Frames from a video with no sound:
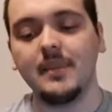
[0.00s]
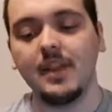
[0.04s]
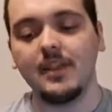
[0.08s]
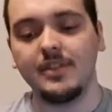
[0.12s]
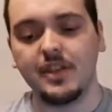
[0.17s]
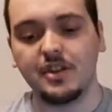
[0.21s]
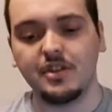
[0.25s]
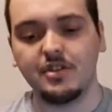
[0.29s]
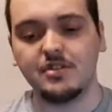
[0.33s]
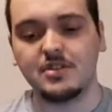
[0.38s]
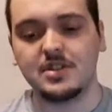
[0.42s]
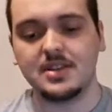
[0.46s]

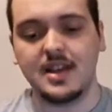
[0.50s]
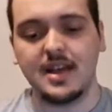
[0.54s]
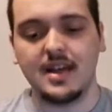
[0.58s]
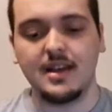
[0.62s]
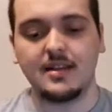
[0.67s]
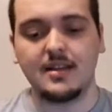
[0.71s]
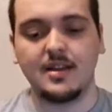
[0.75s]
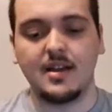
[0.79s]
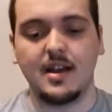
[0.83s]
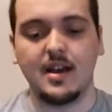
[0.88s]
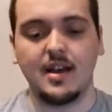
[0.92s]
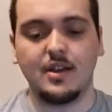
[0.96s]
then you
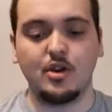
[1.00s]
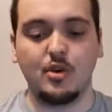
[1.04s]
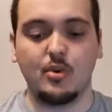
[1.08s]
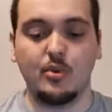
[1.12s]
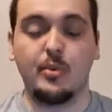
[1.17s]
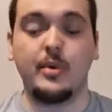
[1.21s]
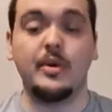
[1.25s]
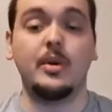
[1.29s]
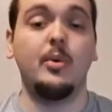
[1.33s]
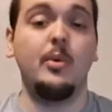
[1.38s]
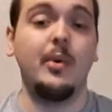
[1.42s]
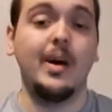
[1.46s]
take uh, your
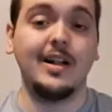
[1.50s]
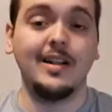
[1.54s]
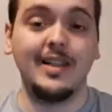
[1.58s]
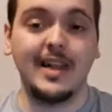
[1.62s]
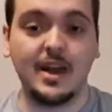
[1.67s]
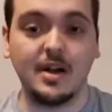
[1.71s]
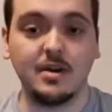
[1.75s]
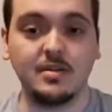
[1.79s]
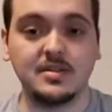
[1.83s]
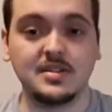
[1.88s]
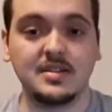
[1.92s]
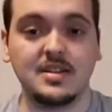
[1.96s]
wheel well
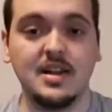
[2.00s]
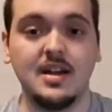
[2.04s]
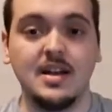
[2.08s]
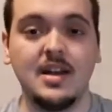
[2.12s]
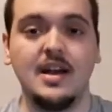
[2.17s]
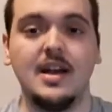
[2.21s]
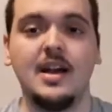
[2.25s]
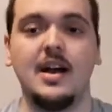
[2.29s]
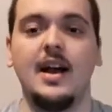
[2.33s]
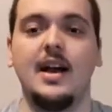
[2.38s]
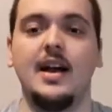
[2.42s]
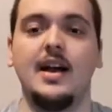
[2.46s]
out,
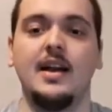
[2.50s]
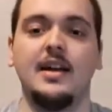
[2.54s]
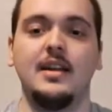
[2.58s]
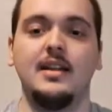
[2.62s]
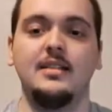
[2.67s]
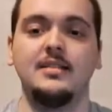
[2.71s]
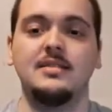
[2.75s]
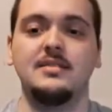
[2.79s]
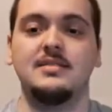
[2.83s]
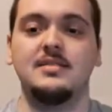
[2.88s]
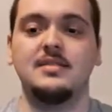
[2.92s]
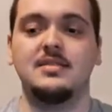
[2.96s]

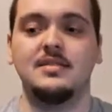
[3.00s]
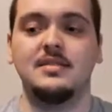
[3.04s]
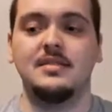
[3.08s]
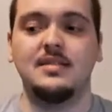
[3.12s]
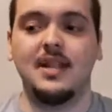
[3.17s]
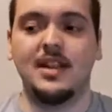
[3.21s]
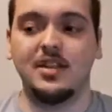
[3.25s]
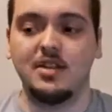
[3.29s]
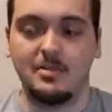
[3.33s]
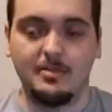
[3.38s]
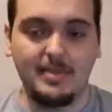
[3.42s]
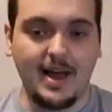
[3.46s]
and
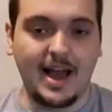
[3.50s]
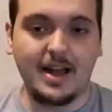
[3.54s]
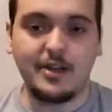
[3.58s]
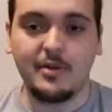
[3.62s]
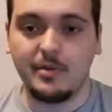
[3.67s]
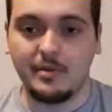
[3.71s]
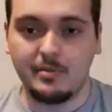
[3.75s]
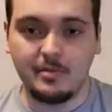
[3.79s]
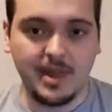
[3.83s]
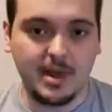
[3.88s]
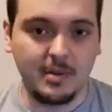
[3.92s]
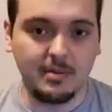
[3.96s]
then your battery
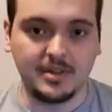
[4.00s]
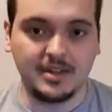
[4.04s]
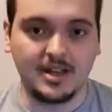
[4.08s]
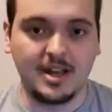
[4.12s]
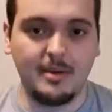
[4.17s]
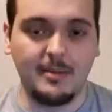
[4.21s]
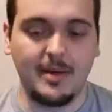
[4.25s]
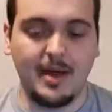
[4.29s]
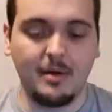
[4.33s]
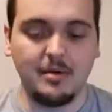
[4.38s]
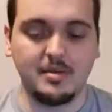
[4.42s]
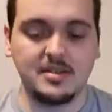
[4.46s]
would be able to
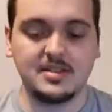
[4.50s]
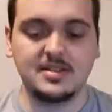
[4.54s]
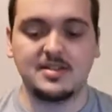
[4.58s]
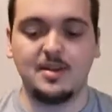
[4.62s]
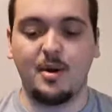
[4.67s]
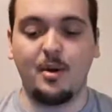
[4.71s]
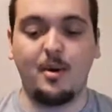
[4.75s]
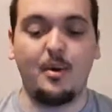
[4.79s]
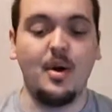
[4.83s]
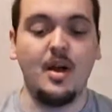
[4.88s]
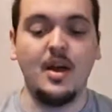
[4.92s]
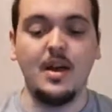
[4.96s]
come out.
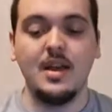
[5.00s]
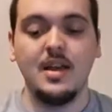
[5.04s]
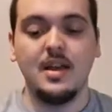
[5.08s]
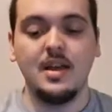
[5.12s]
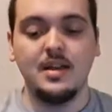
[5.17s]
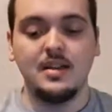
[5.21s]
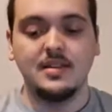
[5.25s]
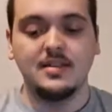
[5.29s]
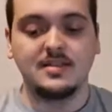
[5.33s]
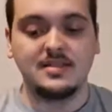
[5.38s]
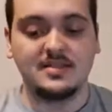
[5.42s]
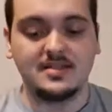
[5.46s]
So
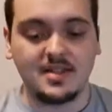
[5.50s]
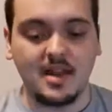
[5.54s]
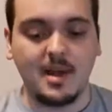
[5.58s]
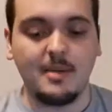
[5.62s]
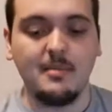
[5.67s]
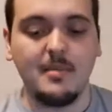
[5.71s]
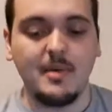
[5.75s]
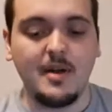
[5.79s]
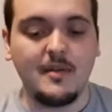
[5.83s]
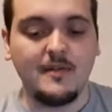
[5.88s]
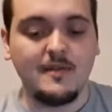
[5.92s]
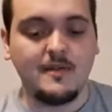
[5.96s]

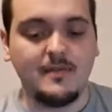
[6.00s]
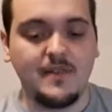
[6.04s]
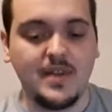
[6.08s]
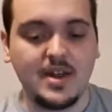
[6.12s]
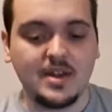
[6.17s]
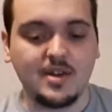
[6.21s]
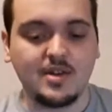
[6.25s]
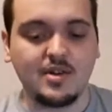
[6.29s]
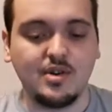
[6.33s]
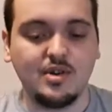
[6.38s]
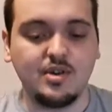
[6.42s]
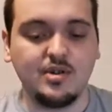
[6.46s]
some
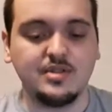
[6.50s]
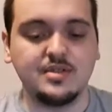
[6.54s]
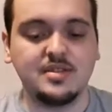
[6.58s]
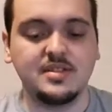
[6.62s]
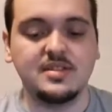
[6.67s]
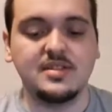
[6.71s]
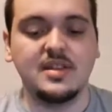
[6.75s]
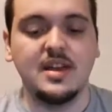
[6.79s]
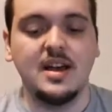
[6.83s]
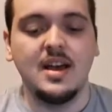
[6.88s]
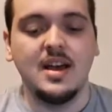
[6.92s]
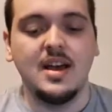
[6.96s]

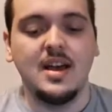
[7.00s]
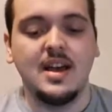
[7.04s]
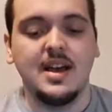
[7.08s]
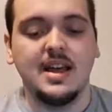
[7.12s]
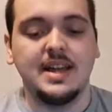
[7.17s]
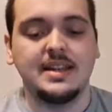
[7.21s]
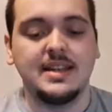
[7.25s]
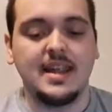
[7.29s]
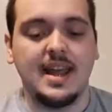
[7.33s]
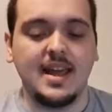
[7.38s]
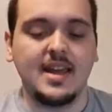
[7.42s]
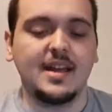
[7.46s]
vehicles
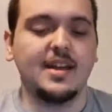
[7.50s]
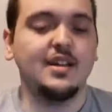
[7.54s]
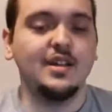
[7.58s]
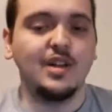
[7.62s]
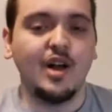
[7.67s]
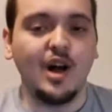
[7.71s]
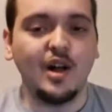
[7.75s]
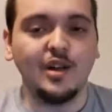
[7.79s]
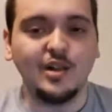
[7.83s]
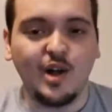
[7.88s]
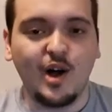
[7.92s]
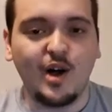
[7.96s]
take a
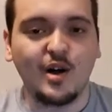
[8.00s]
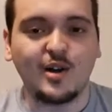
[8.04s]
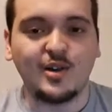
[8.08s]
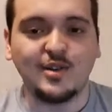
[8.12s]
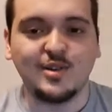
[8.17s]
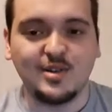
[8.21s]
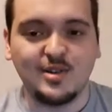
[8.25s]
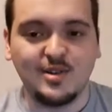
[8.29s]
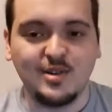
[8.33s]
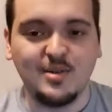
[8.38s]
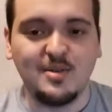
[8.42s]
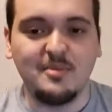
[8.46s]
lot longer
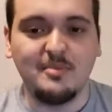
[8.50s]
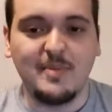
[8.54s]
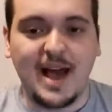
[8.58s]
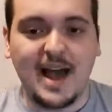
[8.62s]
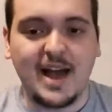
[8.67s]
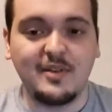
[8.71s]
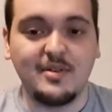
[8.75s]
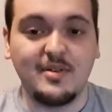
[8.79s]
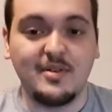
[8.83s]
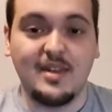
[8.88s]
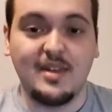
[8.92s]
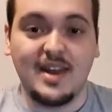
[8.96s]
to do the
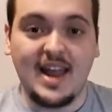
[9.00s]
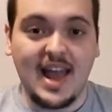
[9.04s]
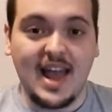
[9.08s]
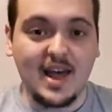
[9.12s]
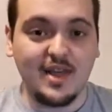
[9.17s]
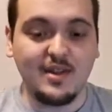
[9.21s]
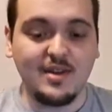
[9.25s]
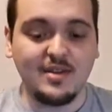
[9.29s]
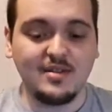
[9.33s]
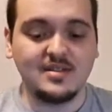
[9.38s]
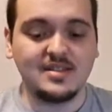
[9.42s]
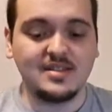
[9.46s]
battery than
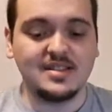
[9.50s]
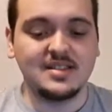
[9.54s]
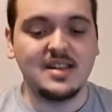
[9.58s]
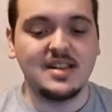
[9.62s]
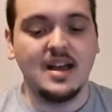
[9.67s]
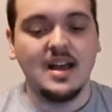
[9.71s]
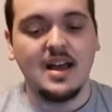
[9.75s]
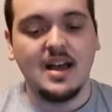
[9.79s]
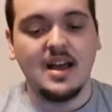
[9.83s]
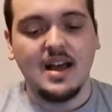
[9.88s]
others.